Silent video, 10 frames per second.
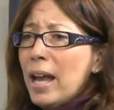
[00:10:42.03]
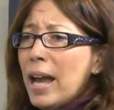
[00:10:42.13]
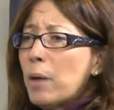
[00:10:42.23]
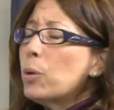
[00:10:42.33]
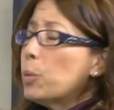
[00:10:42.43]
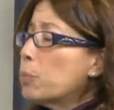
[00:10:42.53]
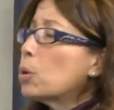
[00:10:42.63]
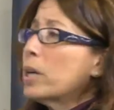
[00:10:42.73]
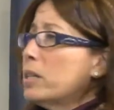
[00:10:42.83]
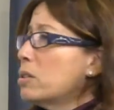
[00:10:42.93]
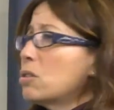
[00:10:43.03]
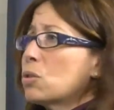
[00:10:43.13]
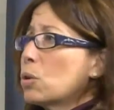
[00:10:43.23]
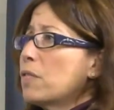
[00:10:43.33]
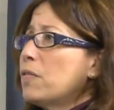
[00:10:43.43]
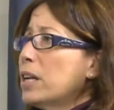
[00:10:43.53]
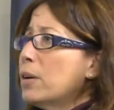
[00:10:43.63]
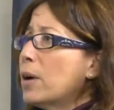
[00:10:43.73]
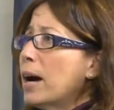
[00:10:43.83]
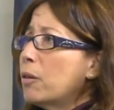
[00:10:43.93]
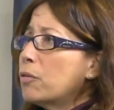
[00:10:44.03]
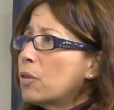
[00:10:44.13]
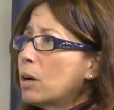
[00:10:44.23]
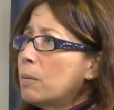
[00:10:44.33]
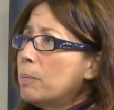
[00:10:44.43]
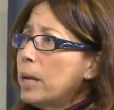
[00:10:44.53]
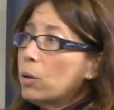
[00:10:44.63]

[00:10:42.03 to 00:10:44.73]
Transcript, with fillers: And we were brought in to sort of figure out from